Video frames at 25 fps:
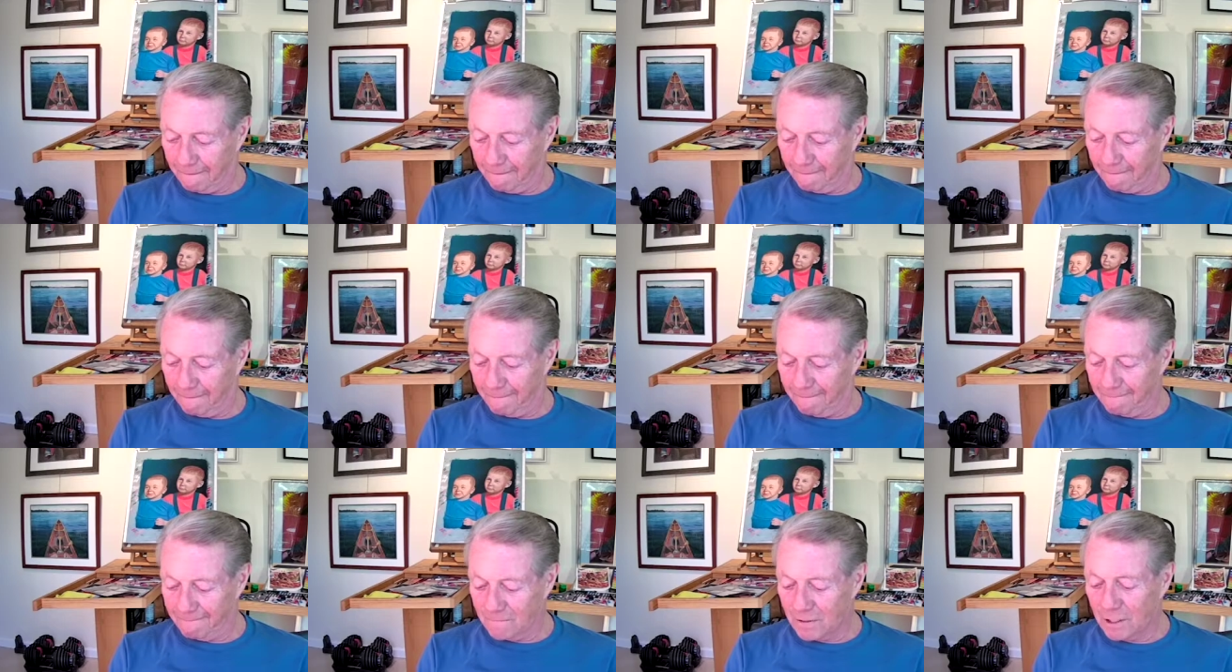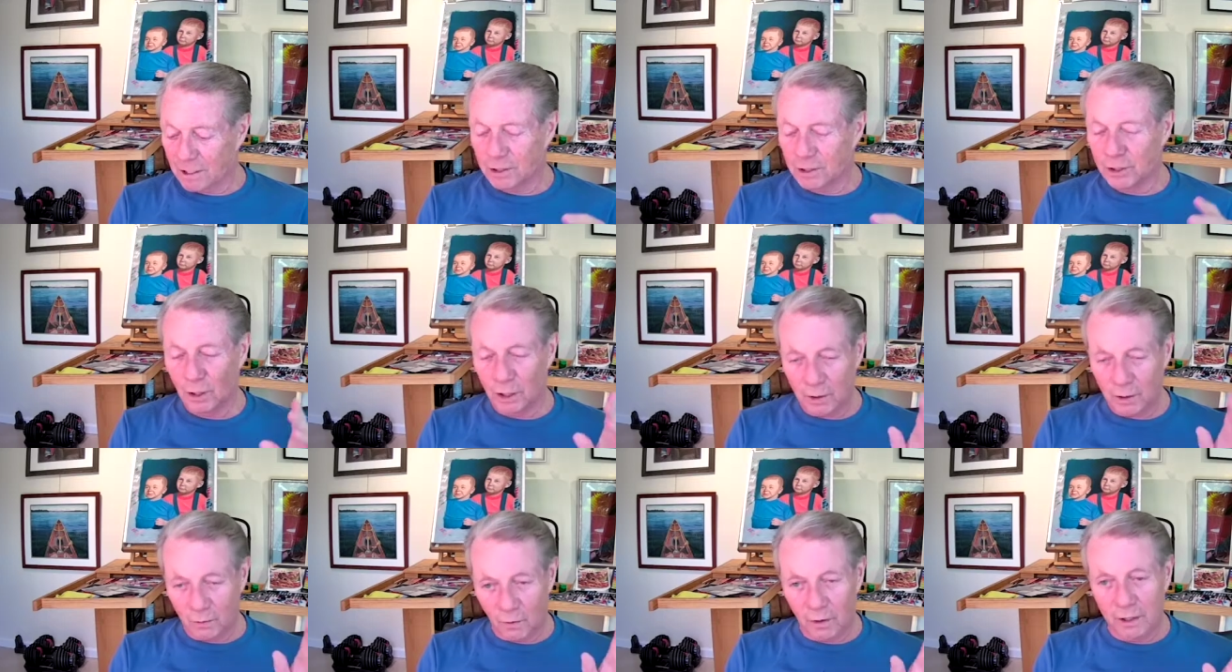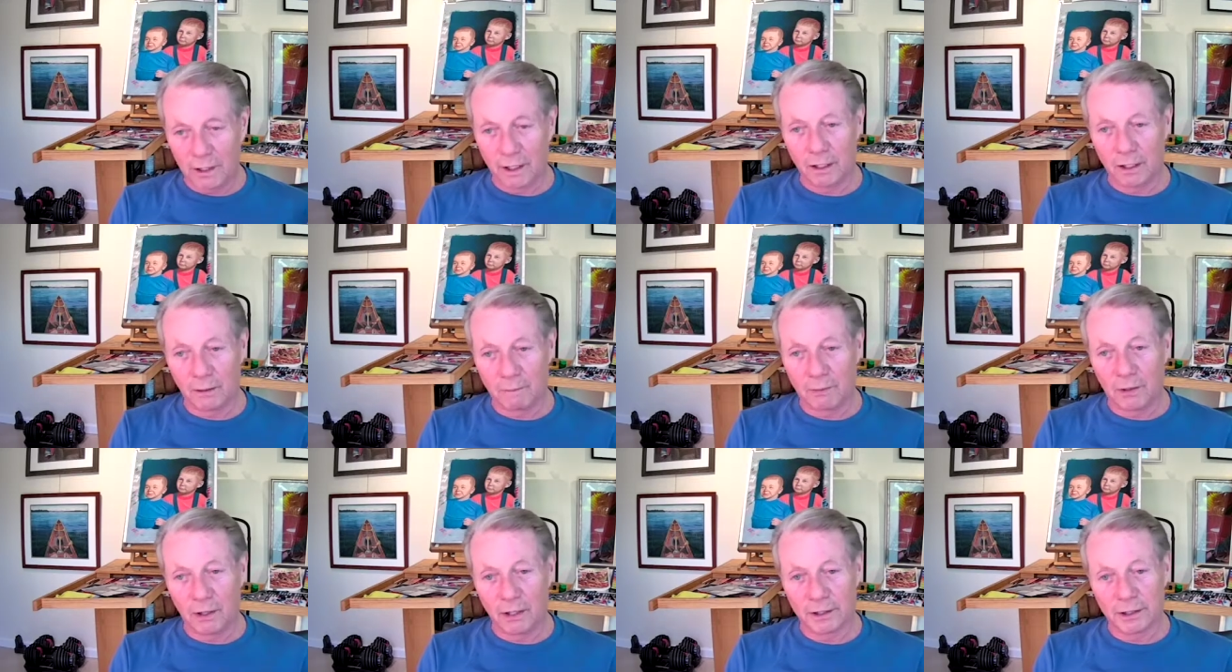there's only one other
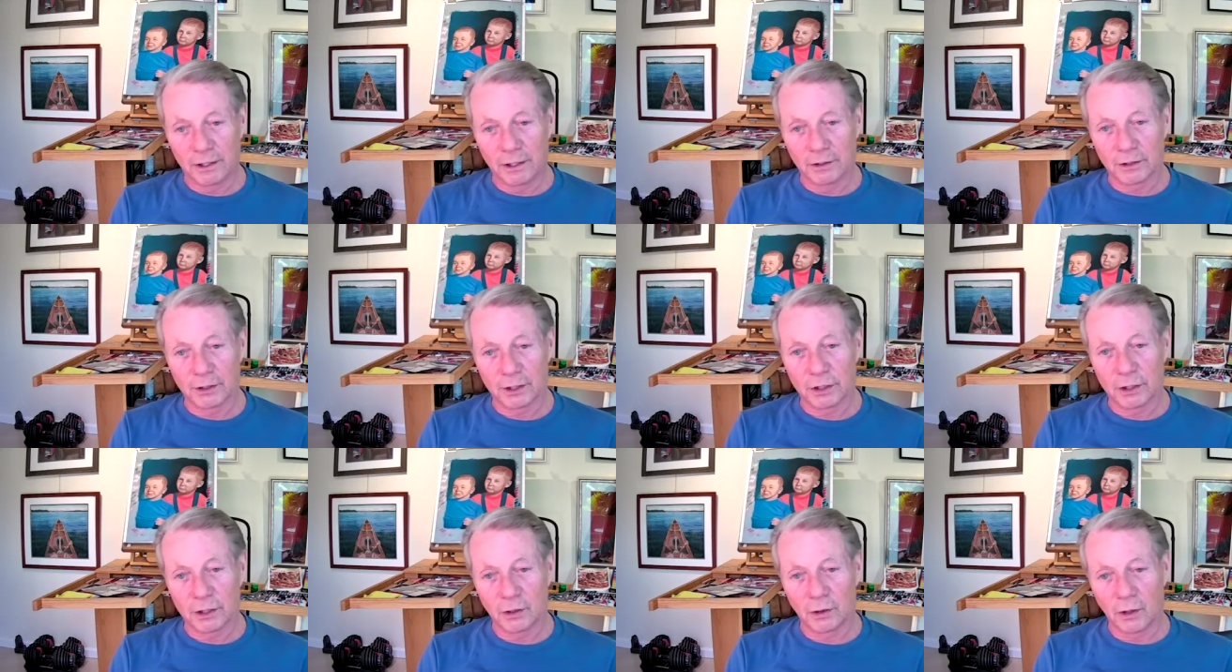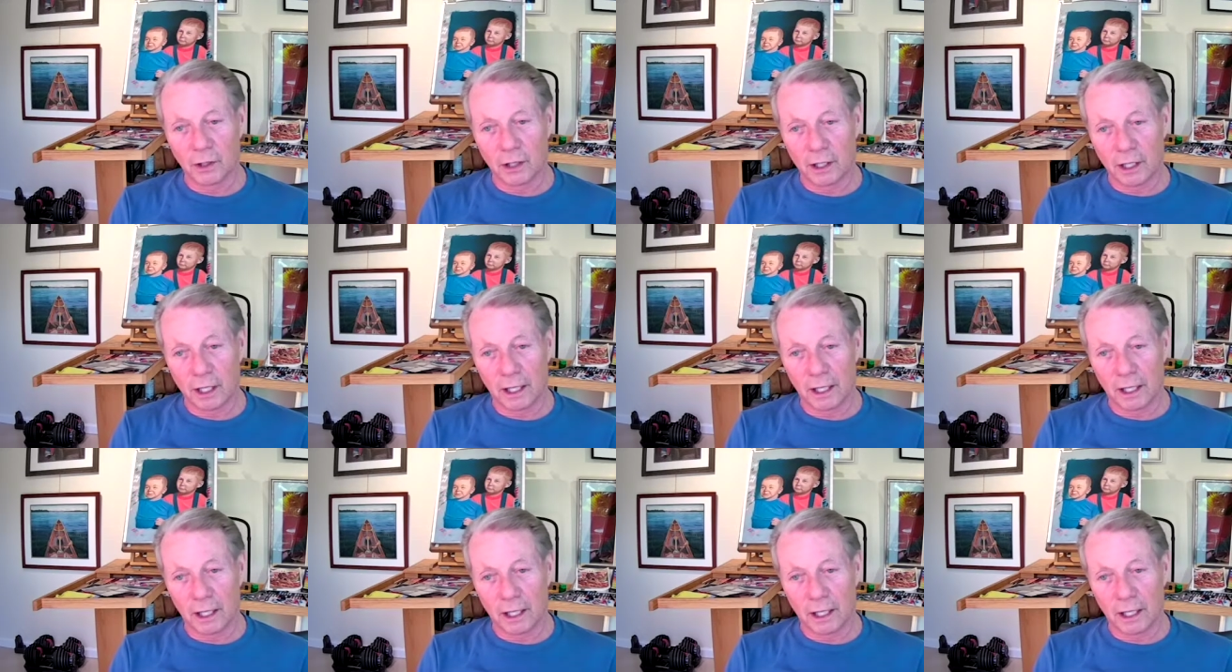part to the story,